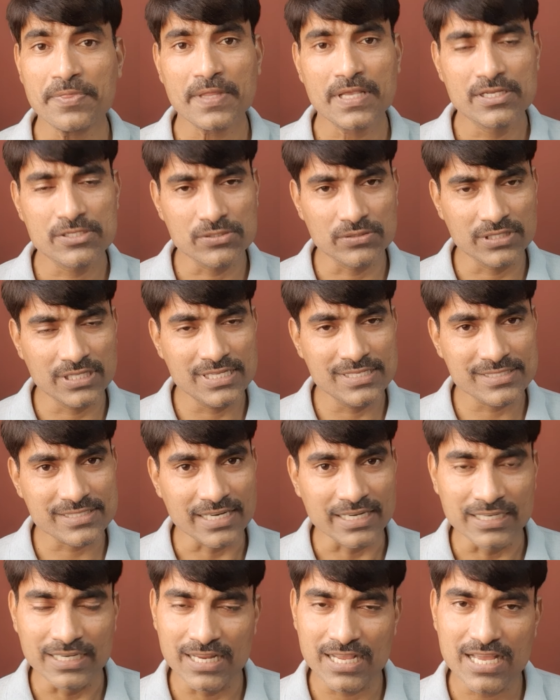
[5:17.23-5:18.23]
So these
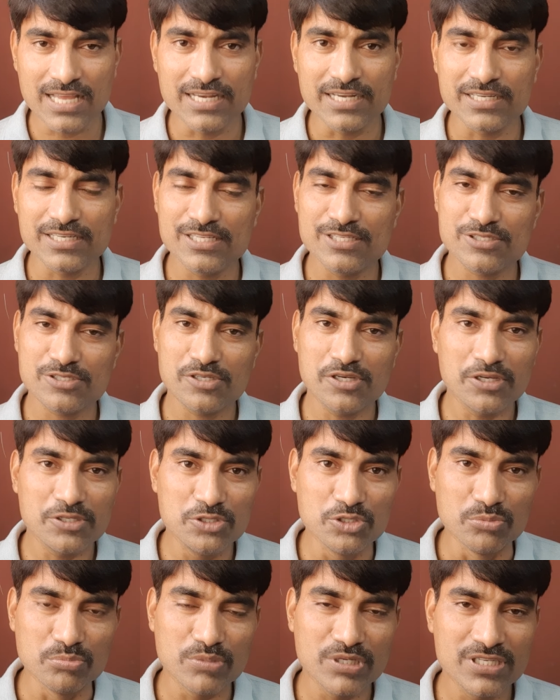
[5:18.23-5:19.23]
technicalities
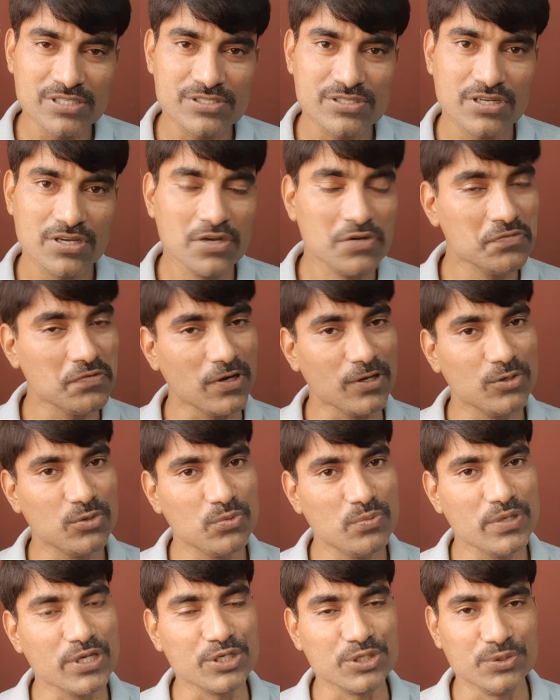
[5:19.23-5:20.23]
you must follow
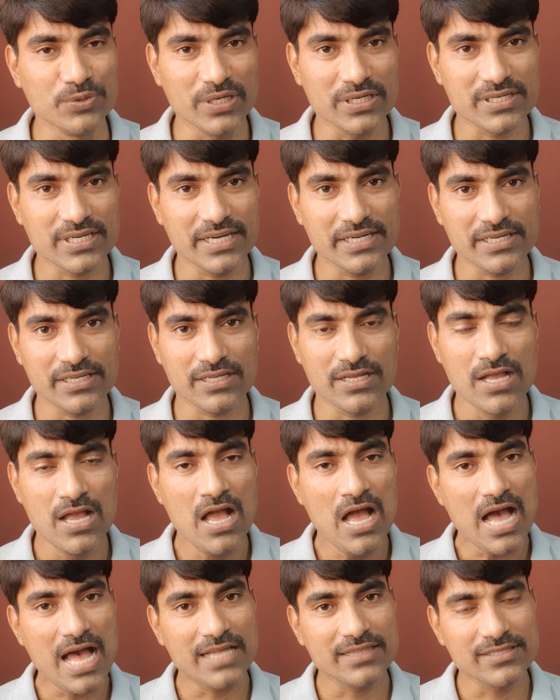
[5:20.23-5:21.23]
when you are writing.
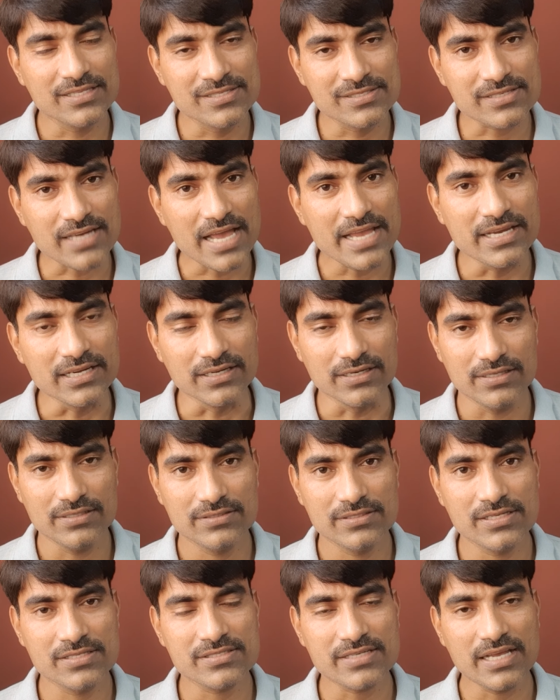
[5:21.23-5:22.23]
And the style
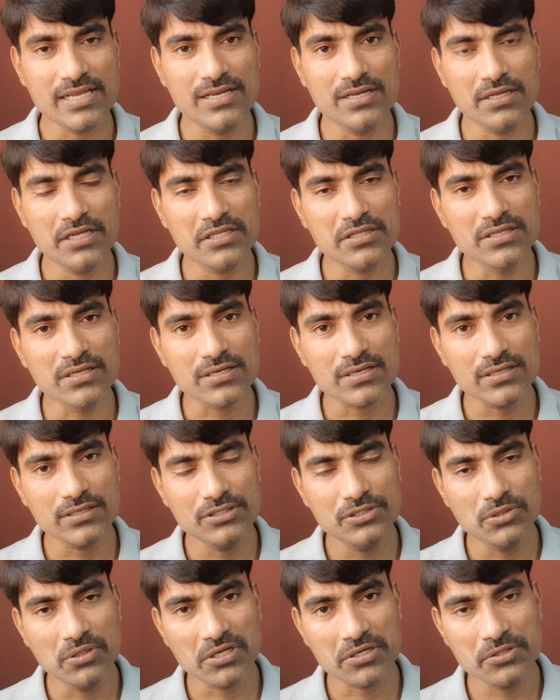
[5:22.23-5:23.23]
either
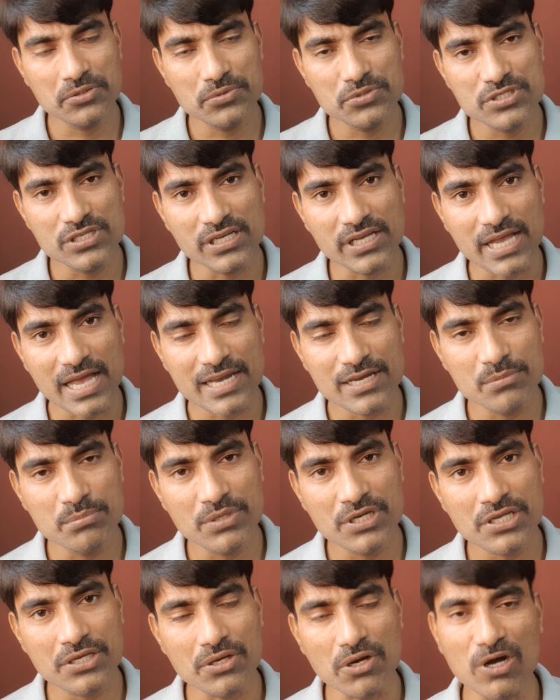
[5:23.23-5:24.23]
you are using
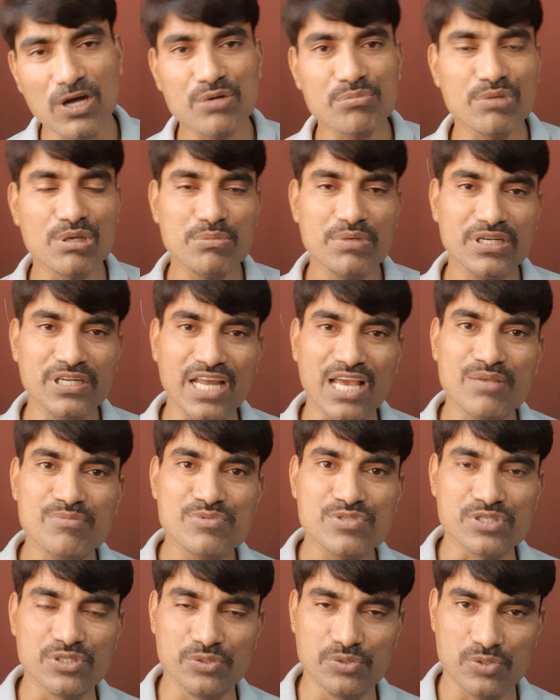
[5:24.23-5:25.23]
Calibri or maybe
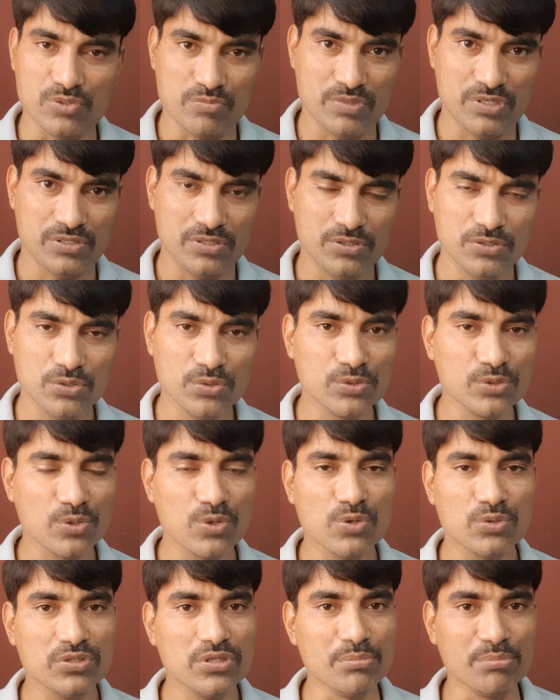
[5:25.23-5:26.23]
Times New Roman. Don't
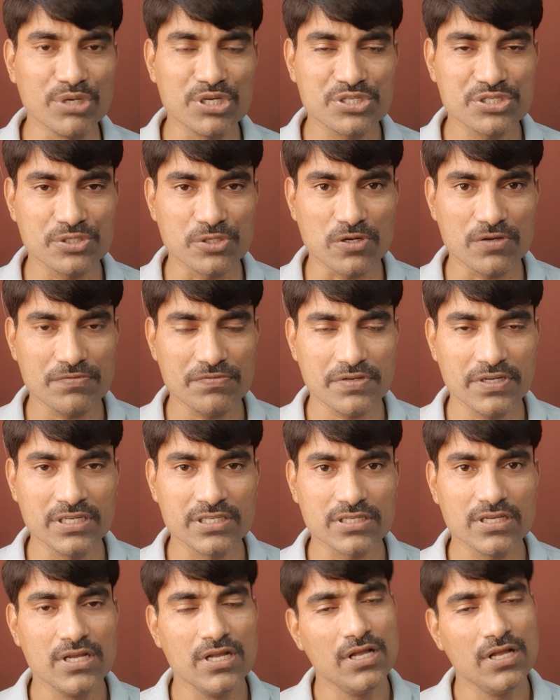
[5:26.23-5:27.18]
go the mixture of it.